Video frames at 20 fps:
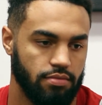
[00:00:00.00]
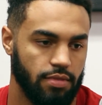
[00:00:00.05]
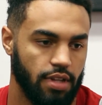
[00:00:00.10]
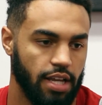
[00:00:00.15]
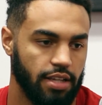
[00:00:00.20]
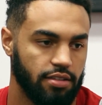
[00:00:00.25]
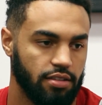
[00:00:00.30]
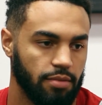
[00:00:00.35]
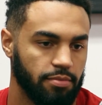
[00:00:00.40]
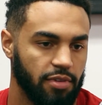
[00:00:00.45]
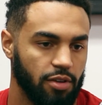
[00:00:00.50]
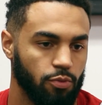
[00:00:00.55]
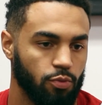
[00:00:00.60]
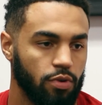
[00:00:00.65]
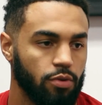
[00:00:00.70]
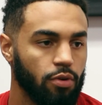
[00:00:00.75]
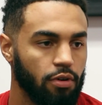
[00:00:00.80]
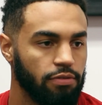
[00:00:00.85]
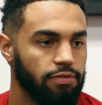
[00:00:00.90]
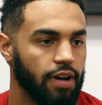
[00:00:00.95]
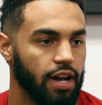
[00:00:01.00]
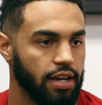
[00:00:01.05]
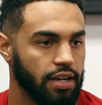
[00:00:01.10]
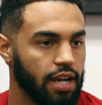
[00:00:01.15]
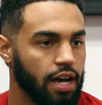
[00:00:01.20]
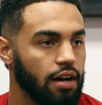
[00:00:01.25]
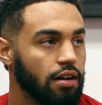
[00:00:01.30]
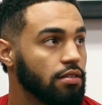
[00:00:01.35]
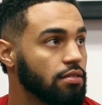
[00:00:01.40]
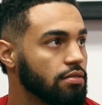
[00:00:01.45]
That's something we will find
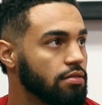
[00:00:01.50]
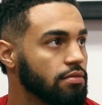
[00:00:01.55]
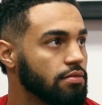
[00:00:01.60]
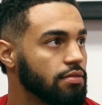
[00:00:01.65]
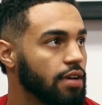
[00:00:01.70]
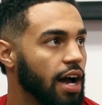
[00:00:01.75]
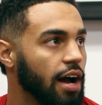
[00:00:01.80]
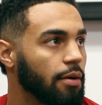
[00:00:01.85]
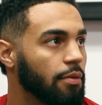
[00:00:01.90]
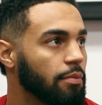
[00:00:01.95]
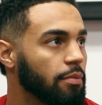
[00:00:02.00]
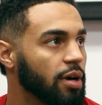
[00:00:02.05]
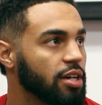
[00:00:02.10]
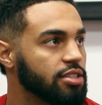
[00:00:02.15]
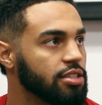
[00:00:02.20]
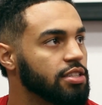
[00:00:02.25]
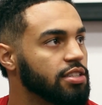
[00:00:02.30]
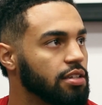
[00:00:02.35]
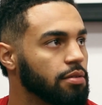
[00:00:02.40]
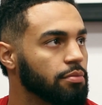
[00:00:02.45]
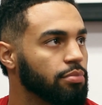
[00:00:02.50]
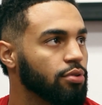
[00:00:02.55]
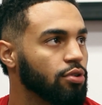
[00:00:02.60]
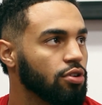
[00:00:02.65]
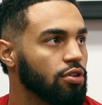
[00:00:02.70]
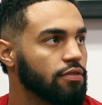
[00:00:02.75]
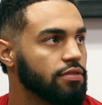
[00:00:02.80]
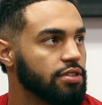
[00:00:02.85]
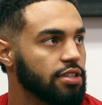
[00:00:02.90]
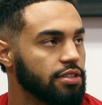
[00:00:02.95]
out how much it's
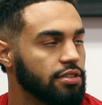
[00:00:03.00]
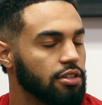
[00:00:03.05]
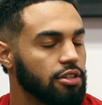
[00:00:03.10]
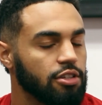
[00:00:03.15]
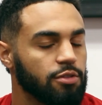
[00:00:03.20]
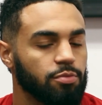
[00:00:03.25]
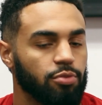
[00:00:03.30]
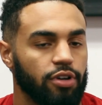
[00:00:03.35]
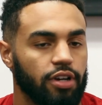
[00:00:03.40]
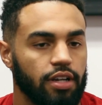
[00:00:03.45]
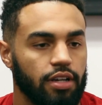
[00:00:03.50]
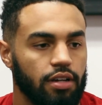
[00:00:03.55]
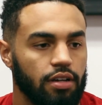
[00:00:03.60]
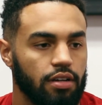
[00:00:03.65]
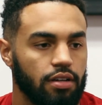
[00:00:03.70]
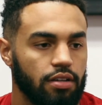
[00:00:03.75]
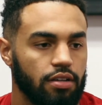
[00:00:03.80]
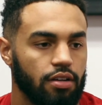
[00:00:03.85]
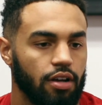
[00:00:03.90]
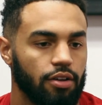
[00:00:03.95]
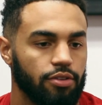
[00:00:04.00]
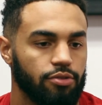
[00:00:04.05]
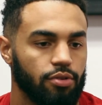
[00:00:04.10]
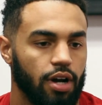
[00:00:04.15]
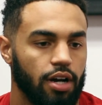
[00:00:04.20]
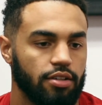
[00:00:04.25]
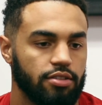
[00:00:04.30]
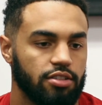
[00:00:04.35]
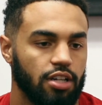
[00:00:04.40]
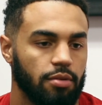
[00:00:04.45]
improved since the spring, you know,
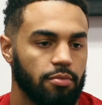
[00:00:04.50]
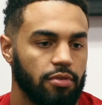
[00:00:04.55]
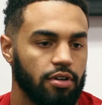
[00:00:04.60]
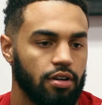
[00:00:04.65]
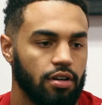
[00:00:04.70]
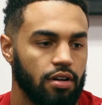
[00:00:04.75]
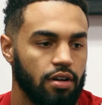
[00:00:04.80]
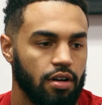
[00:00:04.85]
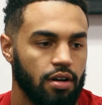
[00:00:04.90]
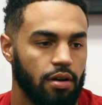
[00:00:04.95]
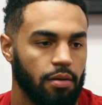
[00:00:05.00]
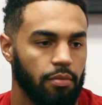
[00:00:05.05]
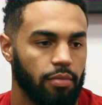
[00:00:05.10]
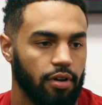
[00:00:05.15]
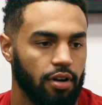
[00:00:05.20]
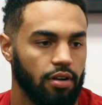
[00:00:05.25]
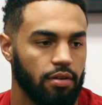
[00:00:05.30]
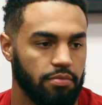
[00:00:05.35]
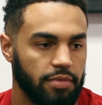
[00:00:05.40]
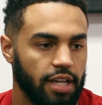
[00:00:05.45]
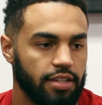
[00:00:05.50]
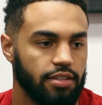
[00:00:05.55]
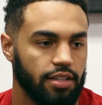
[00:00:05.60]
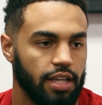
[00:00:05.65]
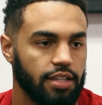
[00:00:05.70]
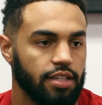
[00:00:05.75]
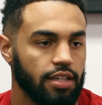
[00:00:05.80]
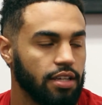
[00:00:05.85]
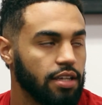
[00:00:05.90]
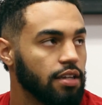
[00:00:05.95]
throughout summer. But that's
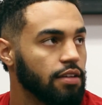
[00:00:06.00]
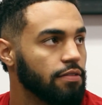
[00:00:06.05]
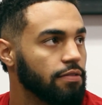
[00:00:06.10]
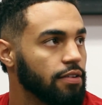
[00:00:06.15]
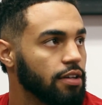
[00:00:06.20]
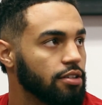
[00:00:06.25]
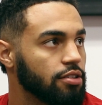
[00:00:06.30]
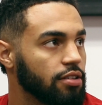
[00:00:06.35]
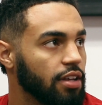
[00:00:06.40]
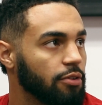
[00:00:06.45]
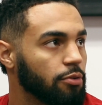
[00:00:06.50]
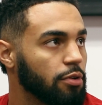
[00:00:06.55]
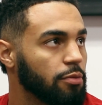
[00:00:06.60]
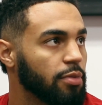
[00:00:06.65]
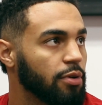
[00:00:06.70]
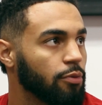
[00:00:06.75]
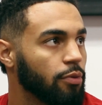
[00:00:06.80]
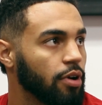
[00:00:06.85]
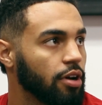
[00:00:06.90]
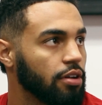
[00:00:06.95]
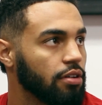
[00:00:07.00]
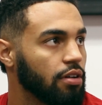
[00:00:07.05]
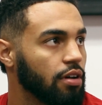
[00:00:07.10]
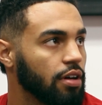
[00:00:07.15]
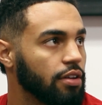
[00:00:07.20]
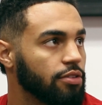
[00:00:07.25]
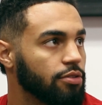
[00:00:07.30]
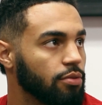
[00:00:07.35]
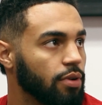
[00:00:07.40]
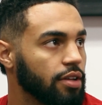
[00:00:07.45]
a key feature that we've been working
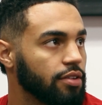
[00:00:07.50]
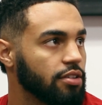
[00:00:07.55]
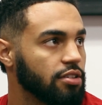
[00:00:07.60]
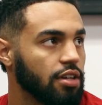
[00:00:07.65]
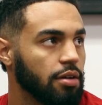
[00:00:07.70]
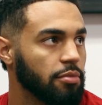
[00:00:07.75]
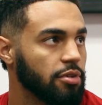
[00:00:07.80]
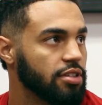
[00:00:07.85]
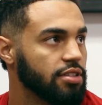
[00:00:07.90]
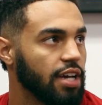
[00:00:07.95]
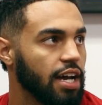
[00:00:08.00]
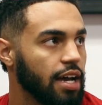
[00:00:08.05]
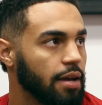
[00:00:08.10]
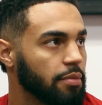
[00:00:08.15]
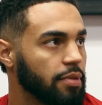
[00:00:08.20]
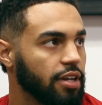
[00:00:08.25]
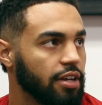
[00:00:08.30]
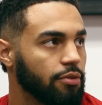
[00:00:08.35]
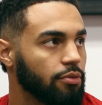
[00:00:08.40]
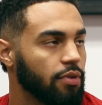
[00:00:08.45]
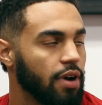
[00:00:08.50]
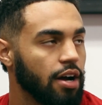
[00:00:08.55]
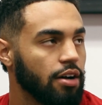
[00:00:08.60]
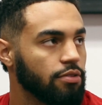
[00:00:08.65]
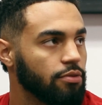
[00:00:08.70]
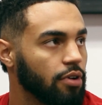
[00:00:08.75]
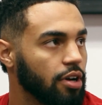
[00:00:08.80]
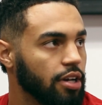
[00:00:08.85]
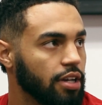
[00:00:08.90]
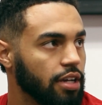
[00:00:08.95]
on throughout the summer, timing and
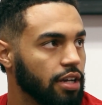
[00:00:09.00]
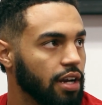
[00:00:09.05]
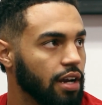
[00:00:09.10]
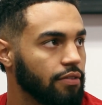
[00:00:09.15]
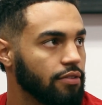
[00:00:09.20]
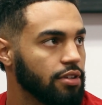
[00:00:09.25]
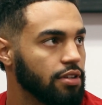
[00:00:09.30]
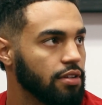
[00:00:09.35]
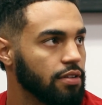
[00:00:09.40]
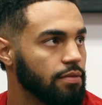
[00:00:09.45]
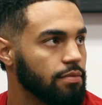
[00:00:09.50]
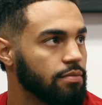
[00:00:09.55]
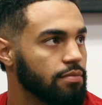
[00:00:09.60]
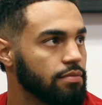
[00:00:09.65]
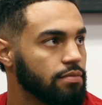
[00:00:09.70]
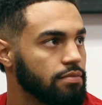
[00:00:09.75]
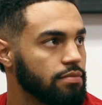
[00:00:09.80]
route running and everything.